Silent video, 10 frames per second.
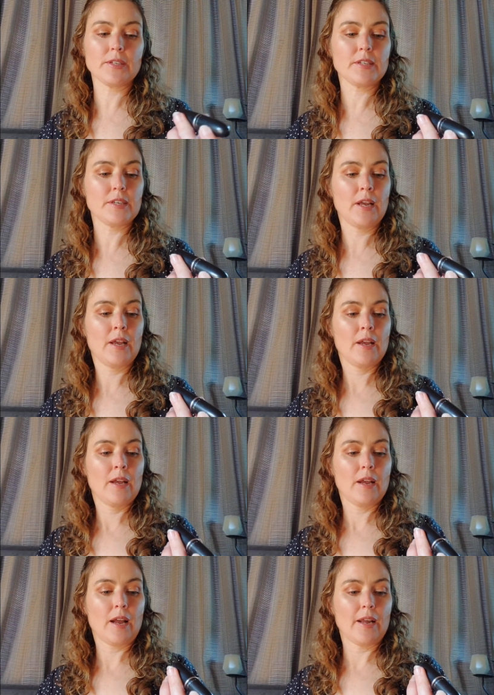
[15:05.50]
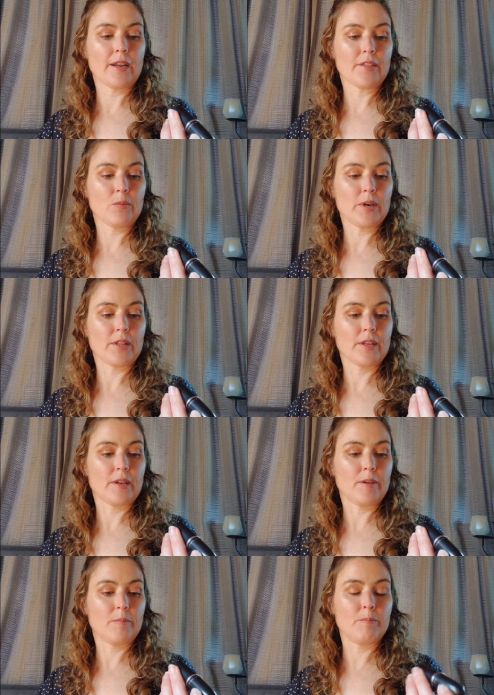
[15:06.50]
this is another one of
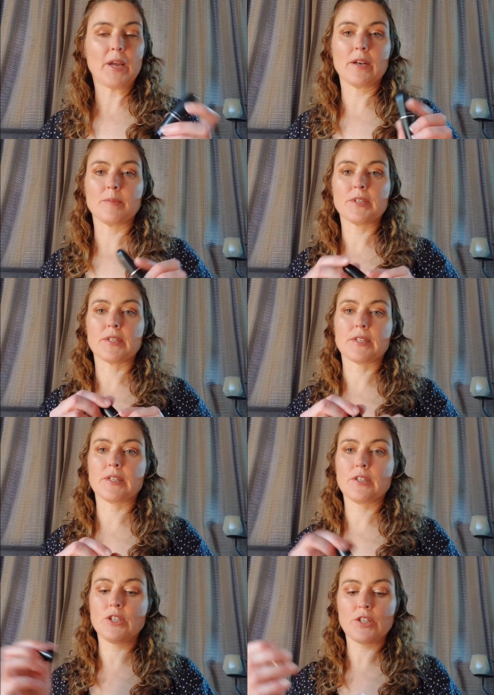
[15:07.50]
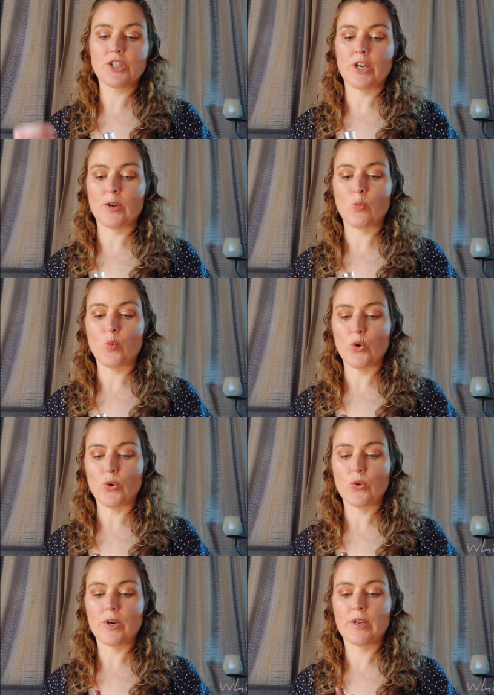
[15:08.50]
their matte lipsticks. This is the shade
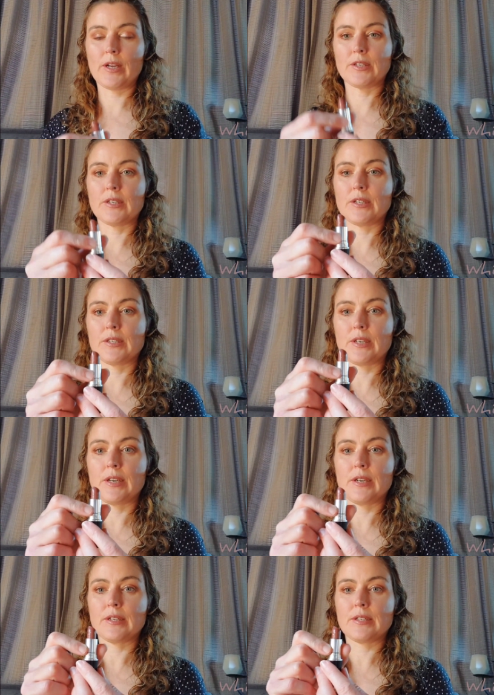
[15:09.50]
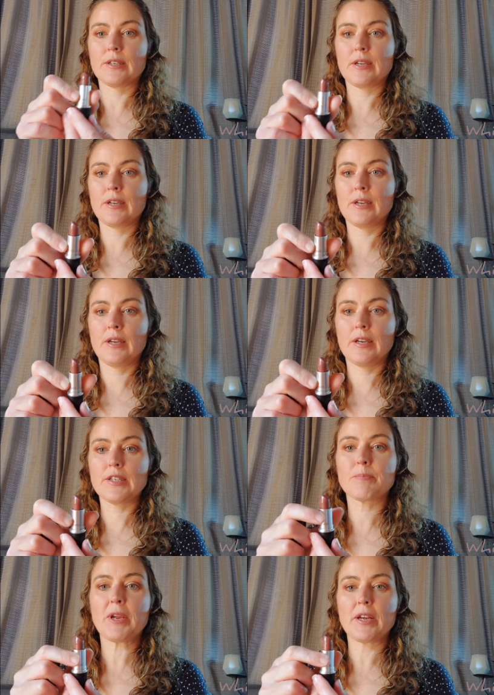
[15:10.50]
Whirl. As you can see, it's
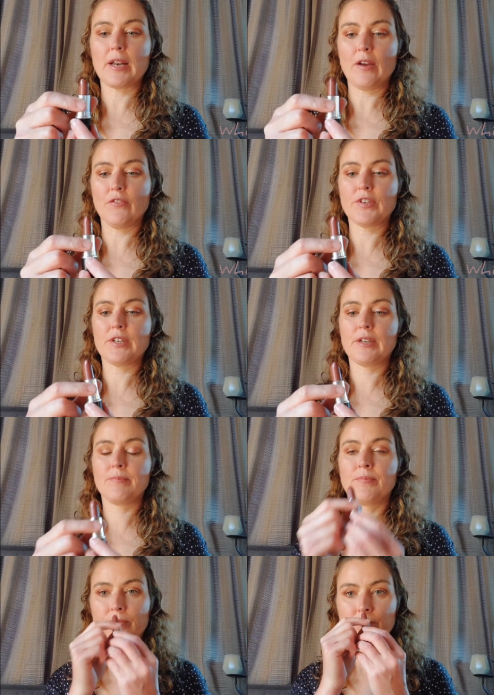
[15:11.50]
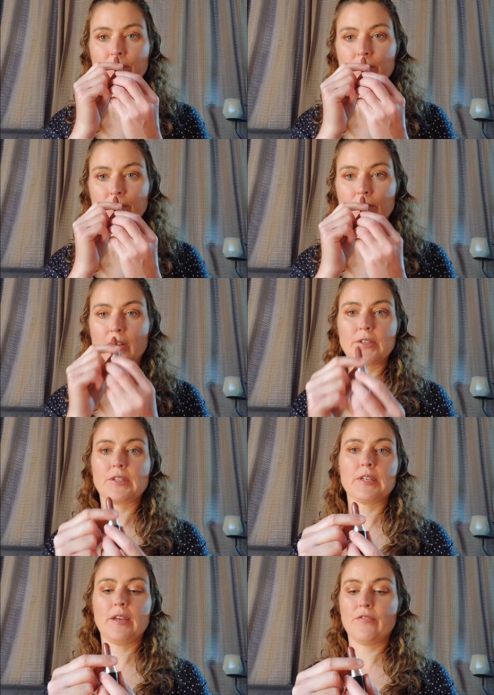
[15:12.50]
been loved. I
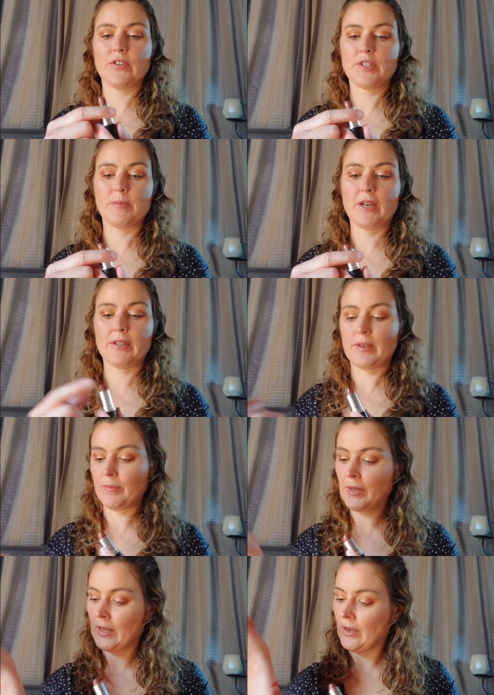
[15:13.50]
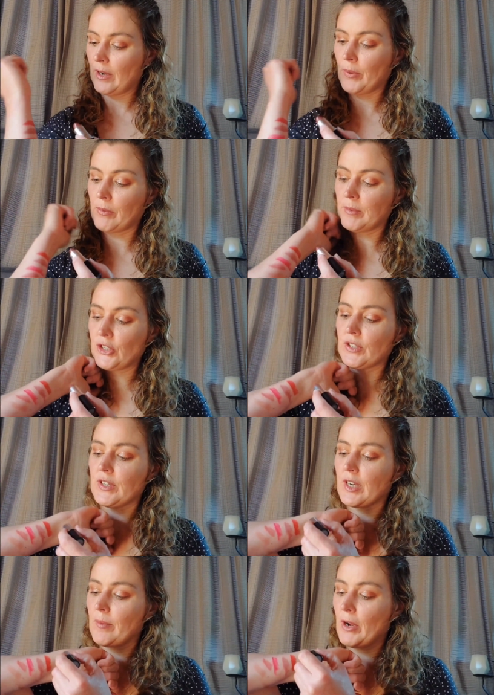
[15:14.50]
just love the smell of them. I probably
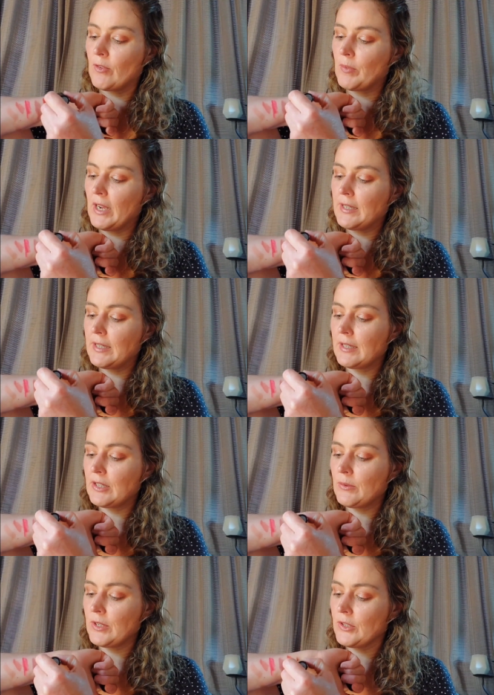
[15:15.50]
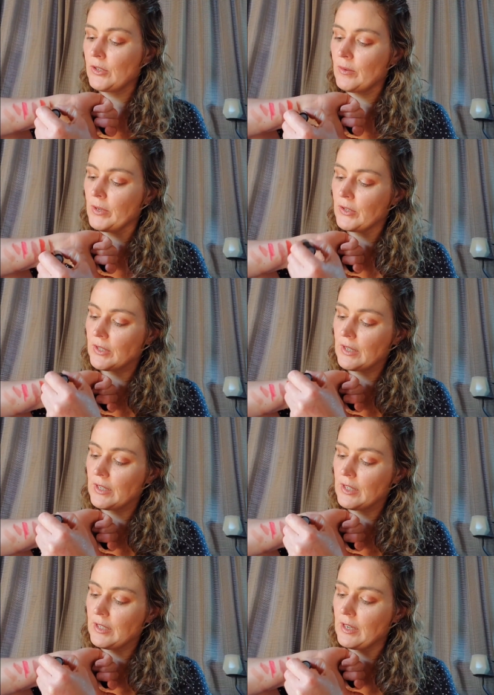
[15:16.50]
should think about replacing this one soon because it
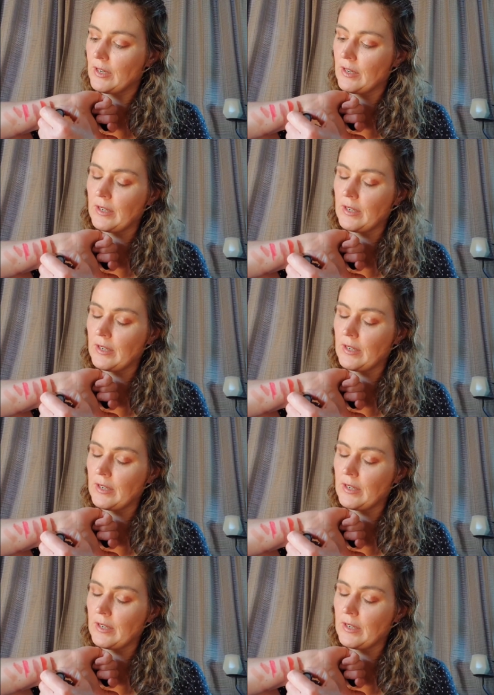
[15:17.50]
is